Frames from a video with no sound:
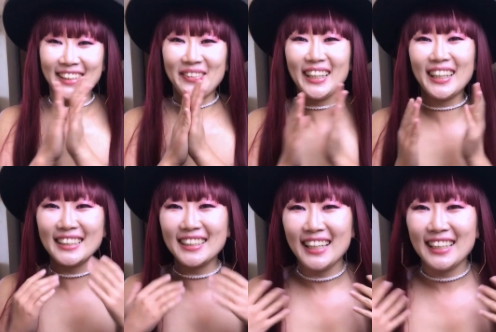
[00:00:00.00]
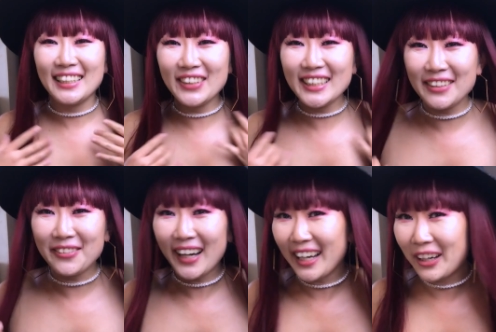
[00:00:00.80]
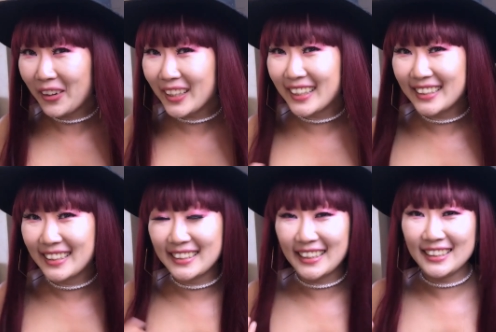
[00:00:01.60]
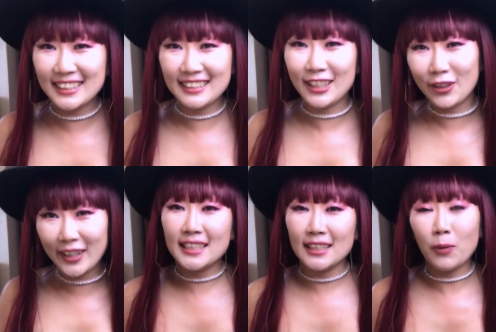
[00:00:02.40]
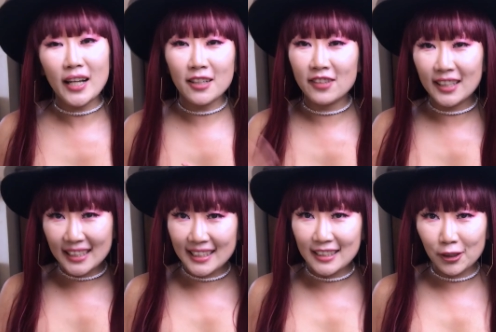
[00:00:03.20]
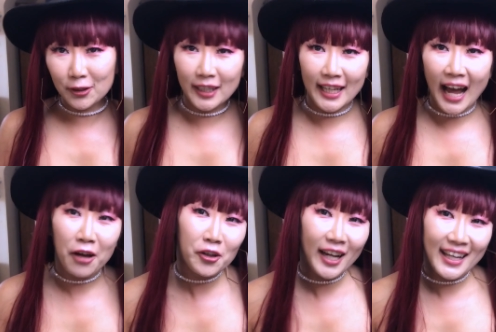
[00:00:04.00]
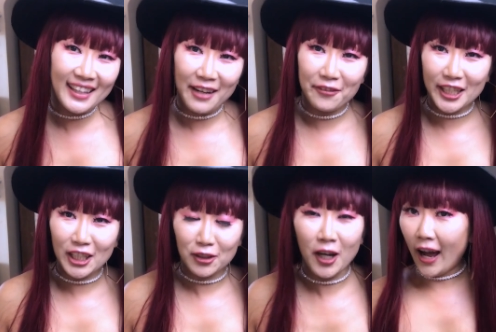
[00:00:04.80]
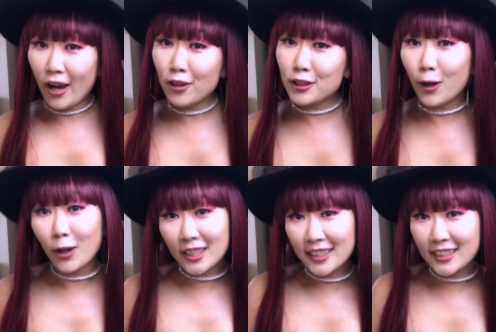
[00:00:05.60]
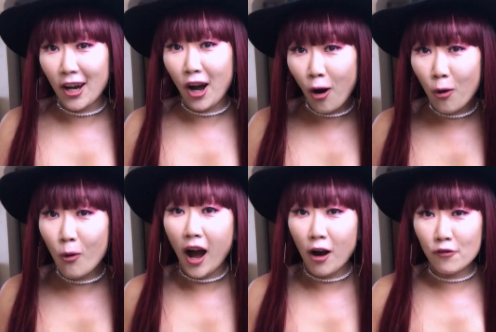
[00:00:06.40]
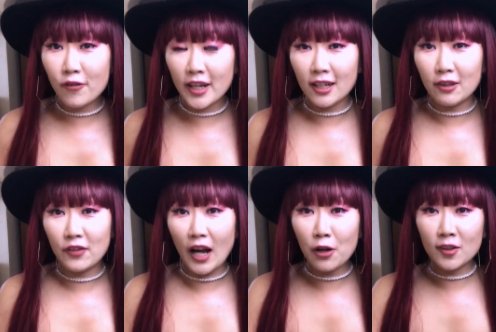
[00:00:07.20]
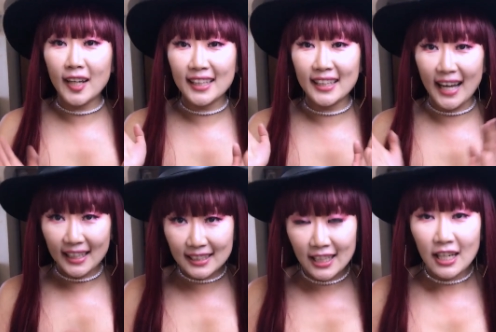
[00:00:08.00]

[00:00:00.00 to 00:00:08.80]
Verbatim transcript: Because the reason why I ordered this, it just creates one of the Lisa's look in How You Like That video. I also ordered the whole outfit of How You Like That